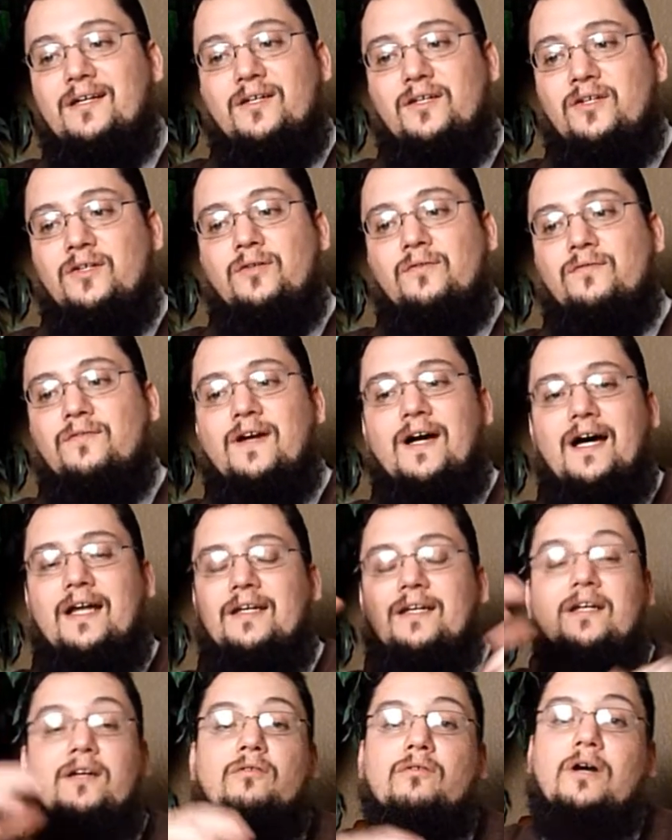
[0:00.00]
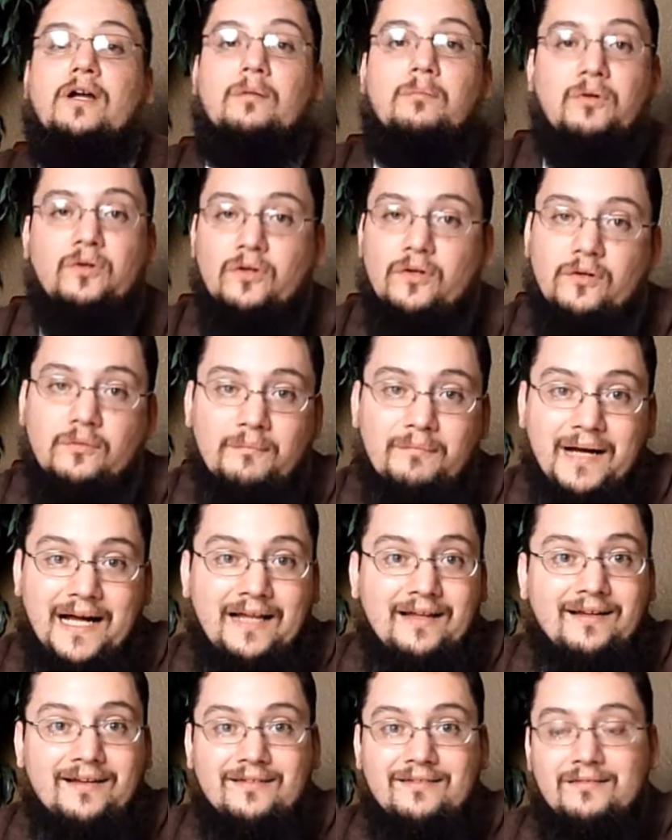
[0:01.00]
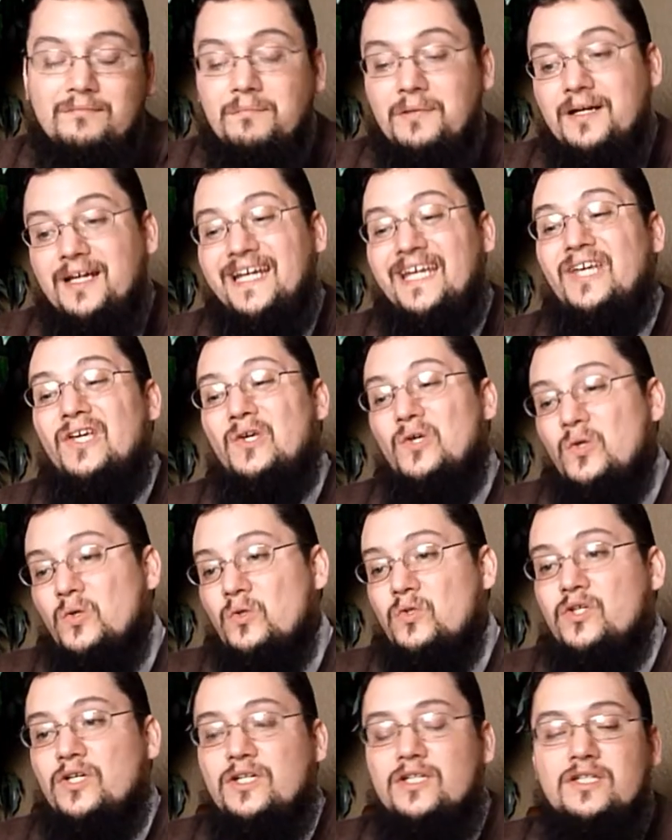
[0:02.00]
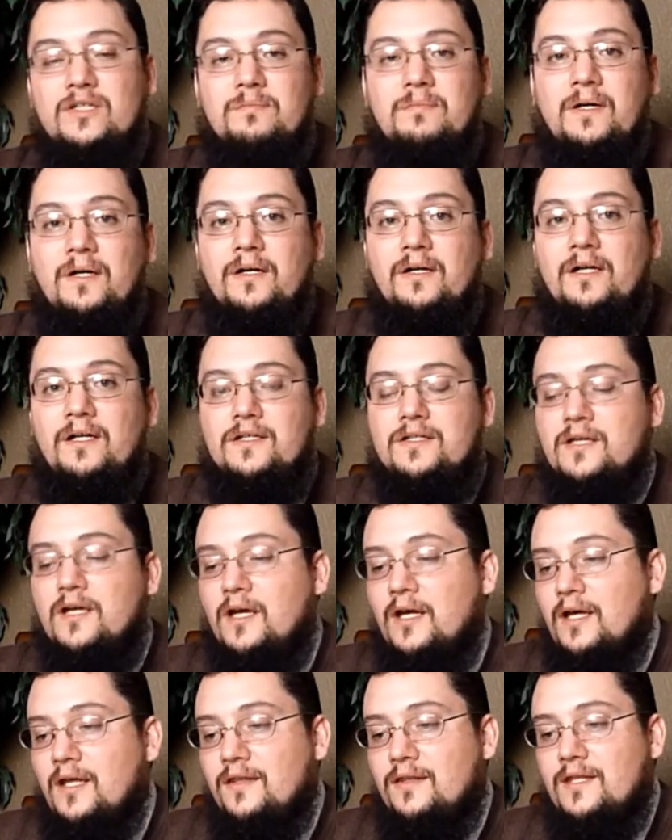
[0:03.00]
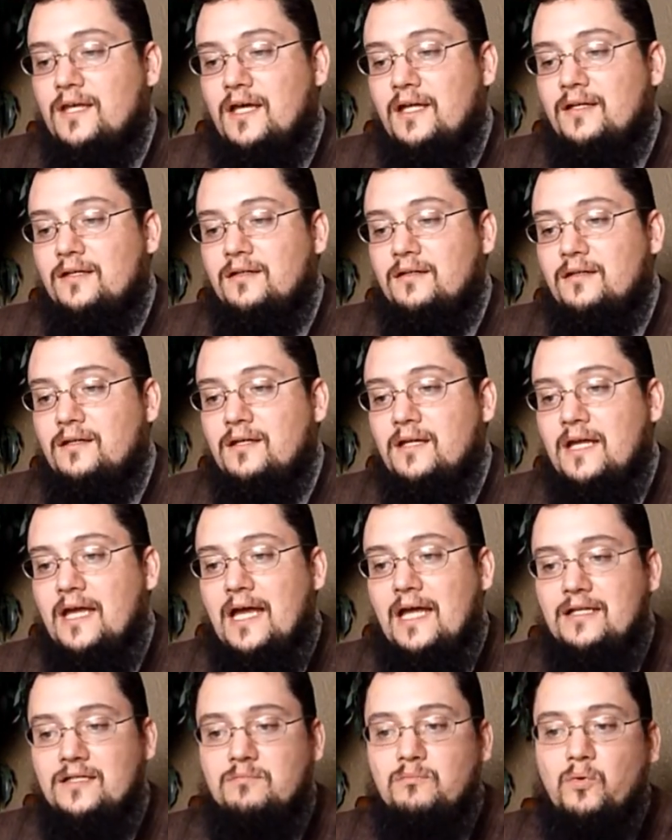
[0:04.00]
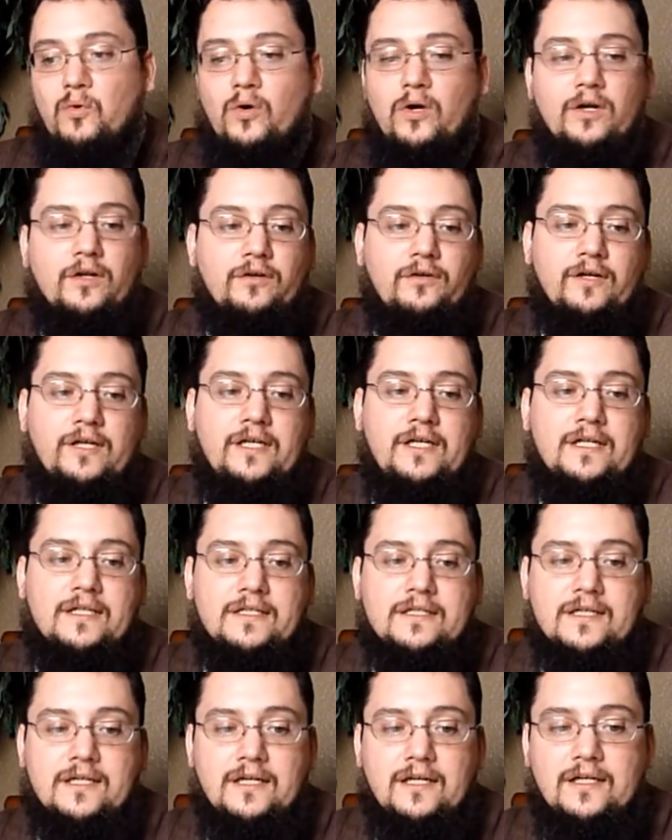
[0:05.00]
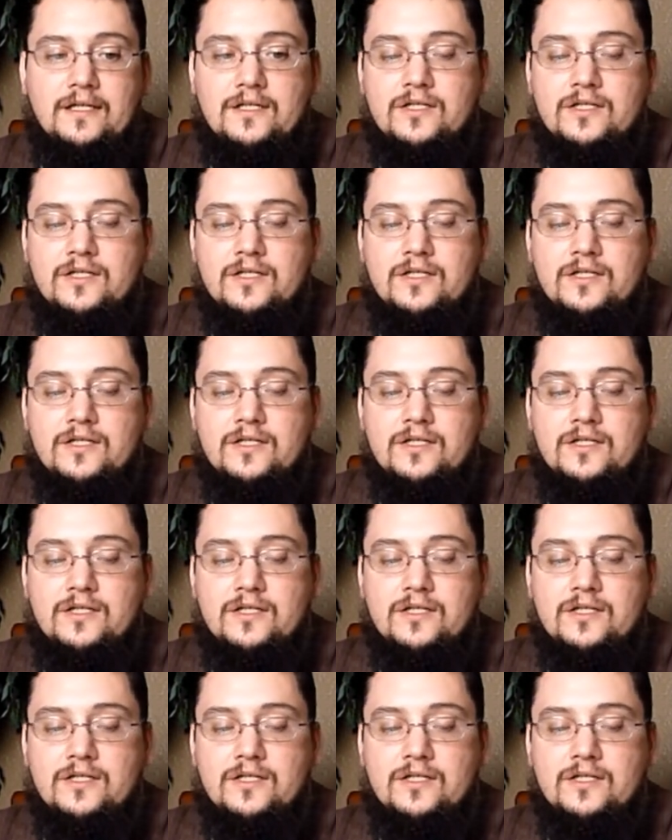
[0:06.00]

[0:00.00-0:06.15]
you've got an incredible balance, but a huge experience that has more ingredients in it.